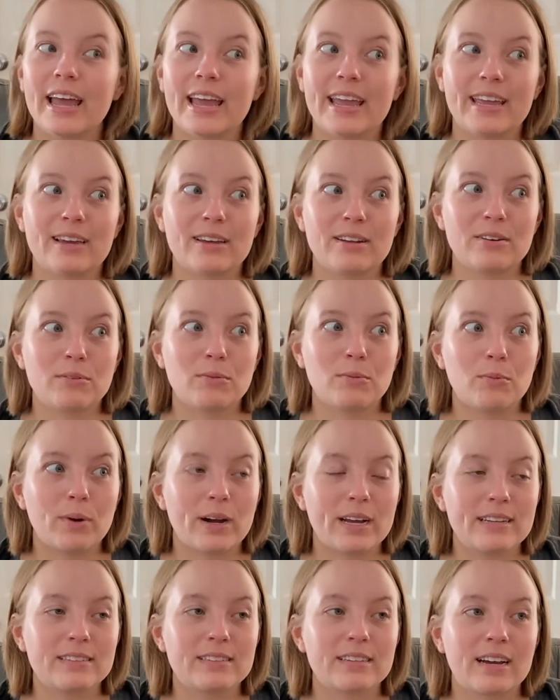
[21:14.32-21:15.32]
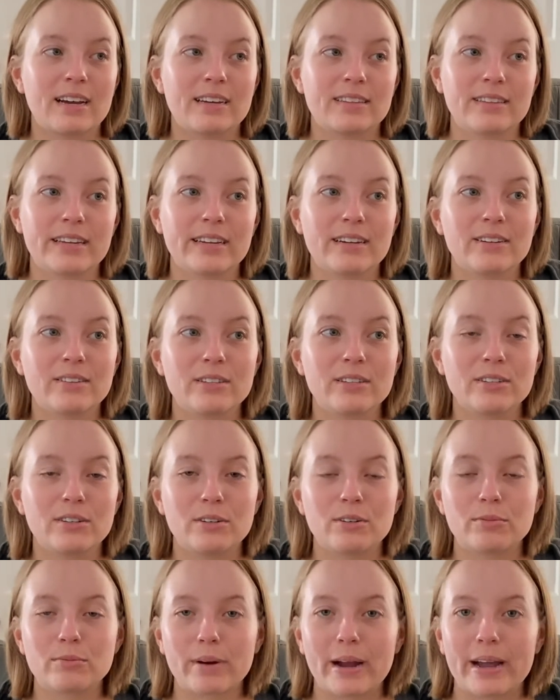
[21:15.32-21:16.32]
and went on a
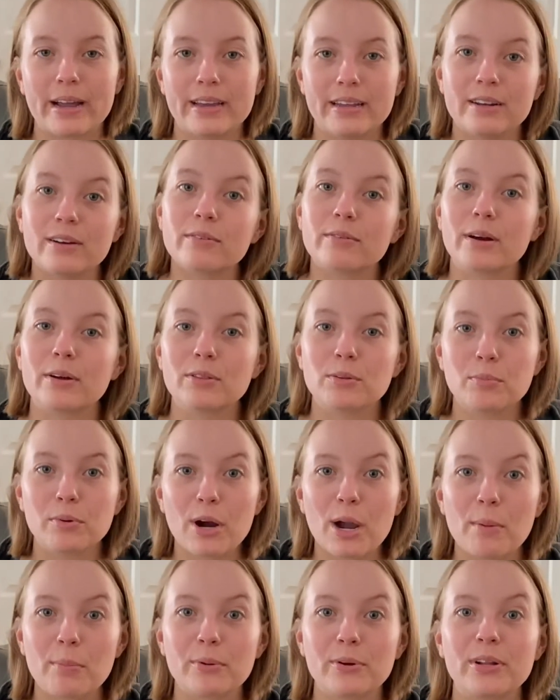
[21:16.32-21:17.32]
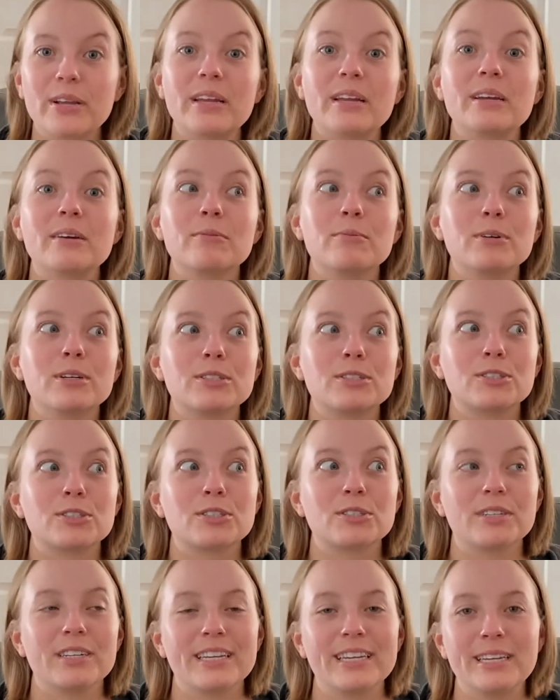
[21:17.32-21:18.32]
little ride around the property,
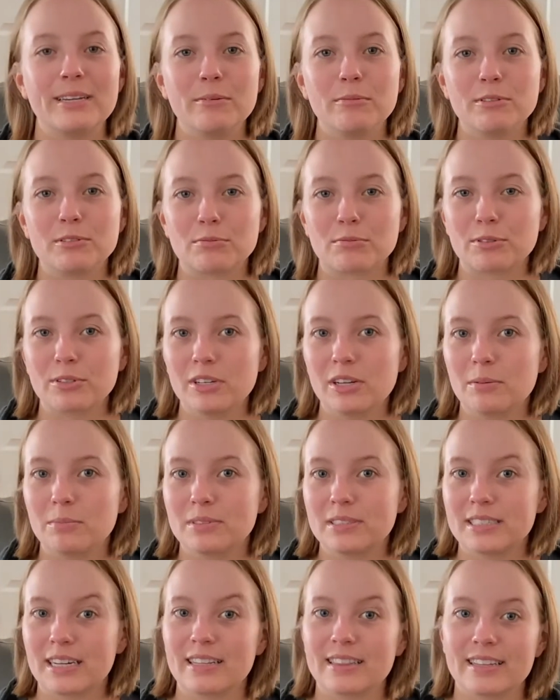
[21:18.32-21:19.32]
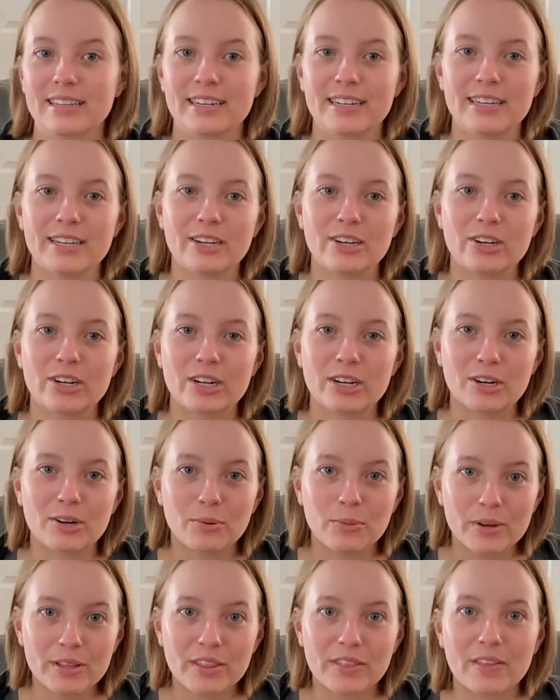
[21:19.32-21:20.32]
which he was really upset that he couldn't go
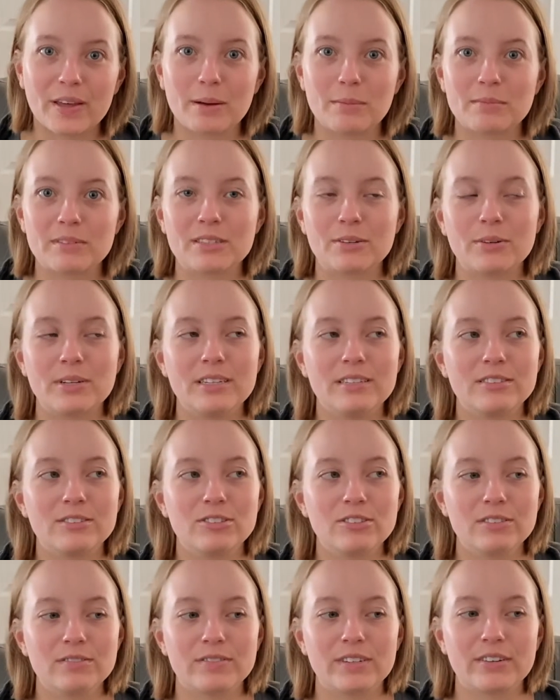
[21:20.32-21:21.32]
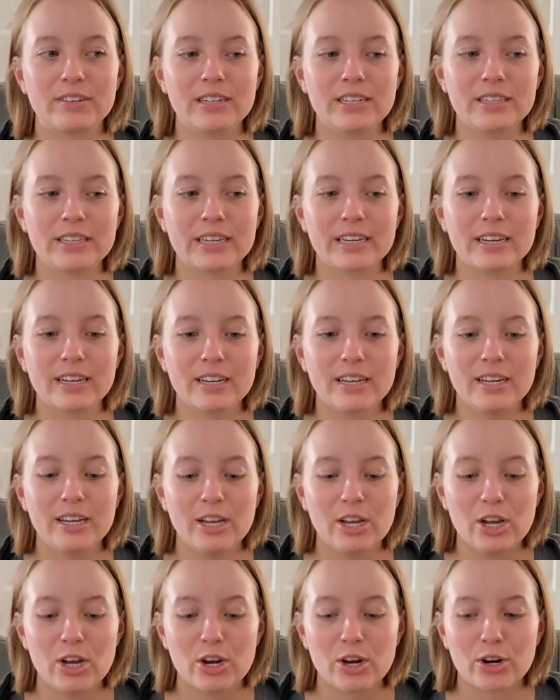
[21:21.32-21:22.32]
with them. So he's just very
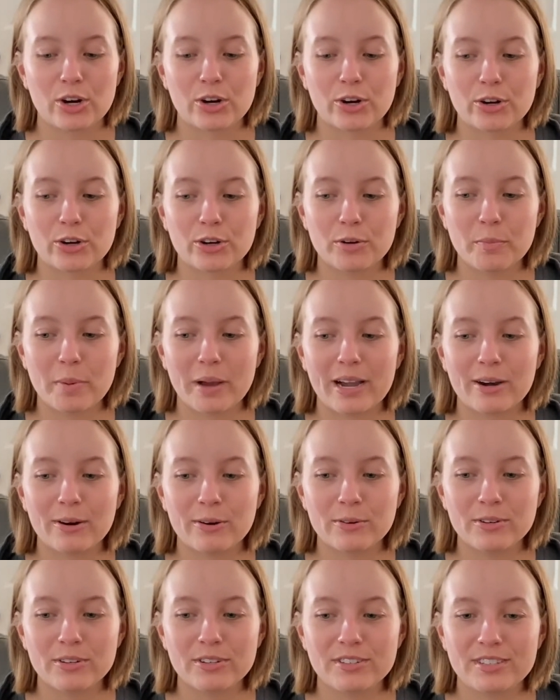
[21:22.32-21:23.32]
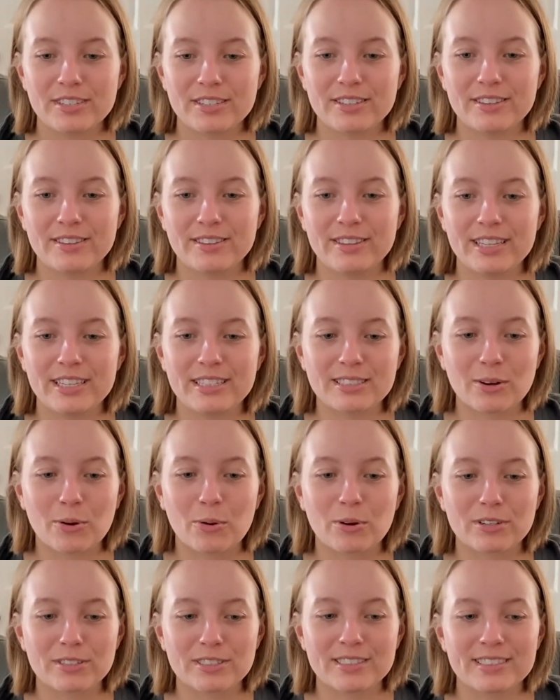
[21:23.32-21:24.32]
herd bound to these
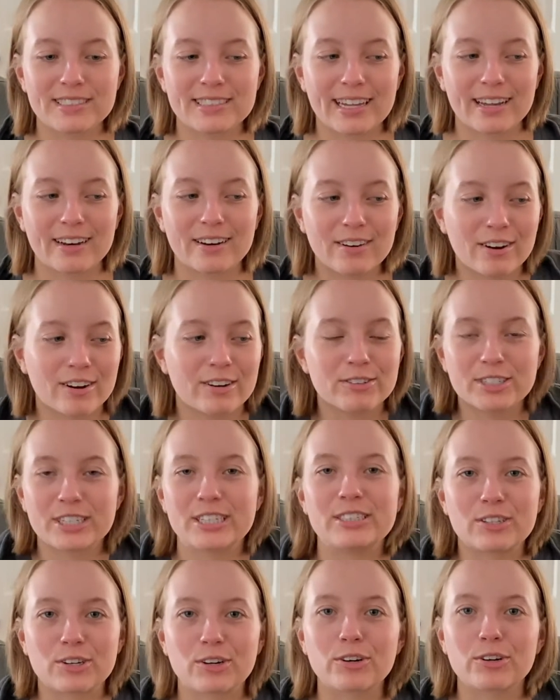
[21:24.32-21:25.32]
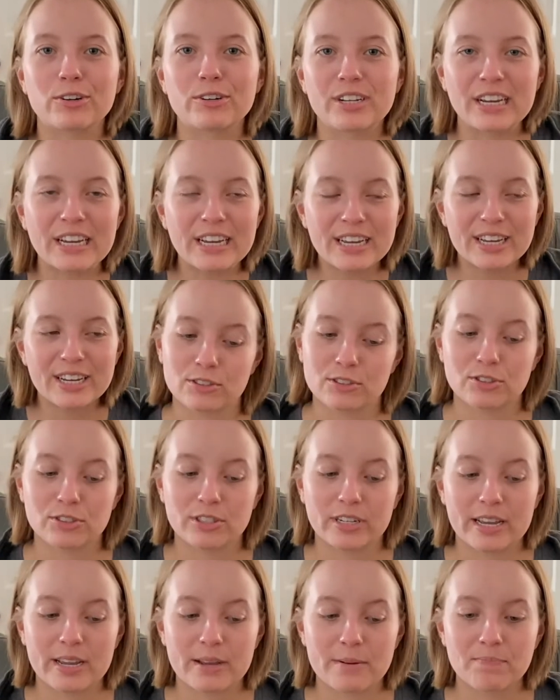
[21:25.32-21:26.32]
horses that aren't his herd.
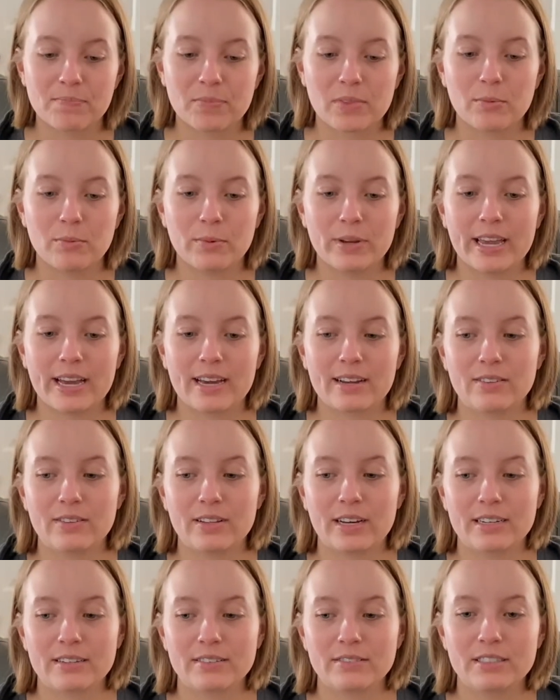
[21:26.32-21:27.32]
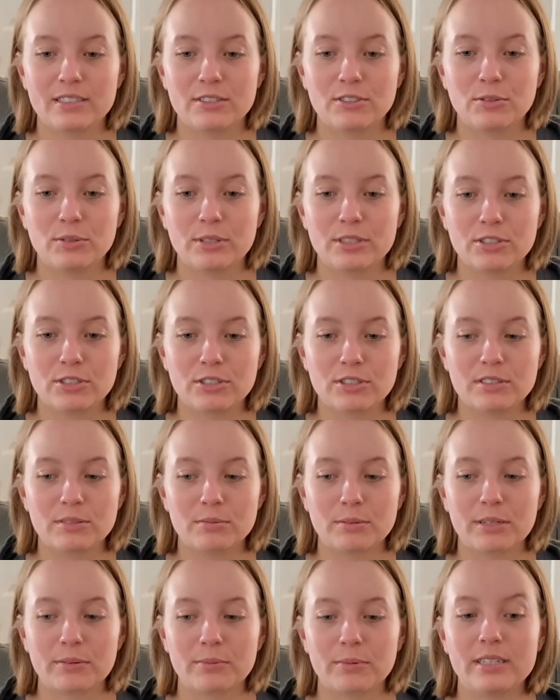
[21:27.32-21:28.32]
Yesterday, we had a lot of situations
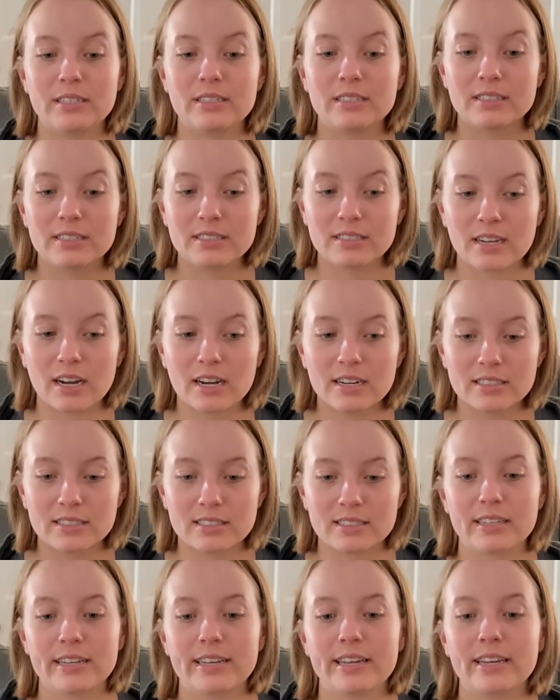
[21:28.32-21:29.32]
where we discuss